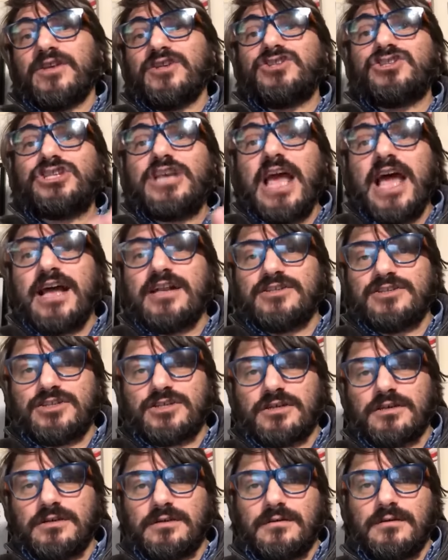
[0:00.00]

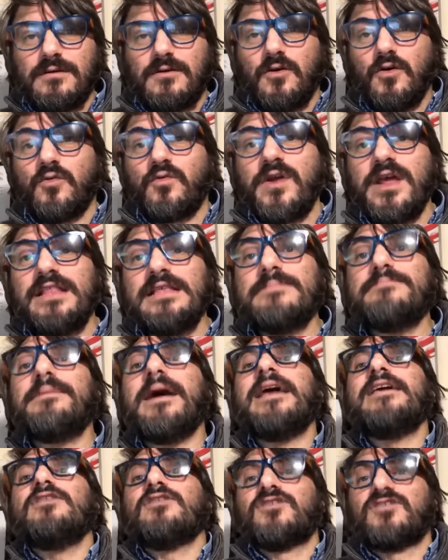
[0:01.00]
judge already
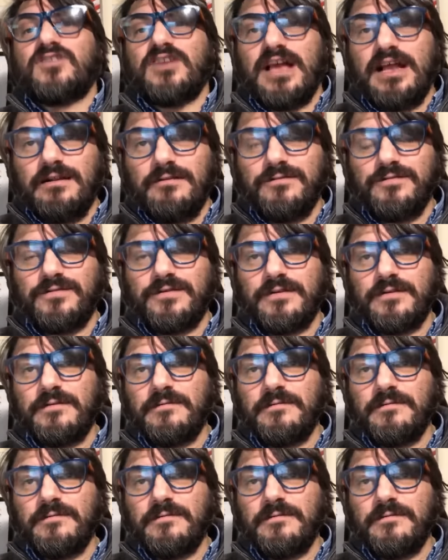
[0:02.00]
by yourself